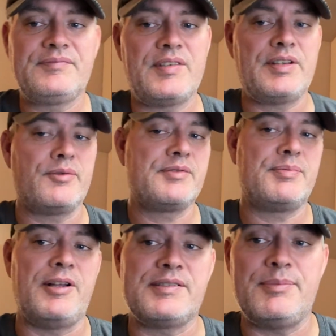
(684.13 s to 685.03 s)
It's our
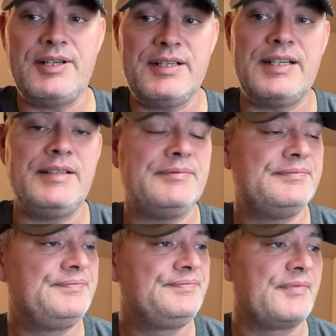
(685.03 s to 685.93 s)
responsibility.
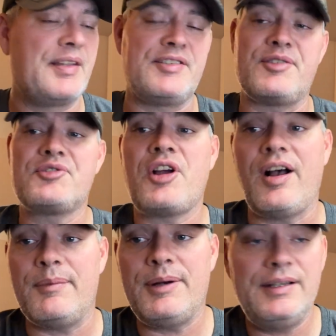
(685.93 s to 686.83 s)
It's our
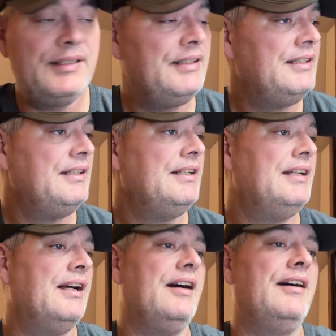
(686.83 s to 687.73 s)
job.
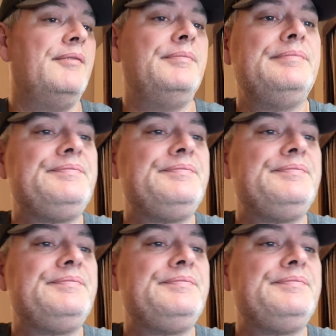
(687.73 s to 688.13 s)
Um,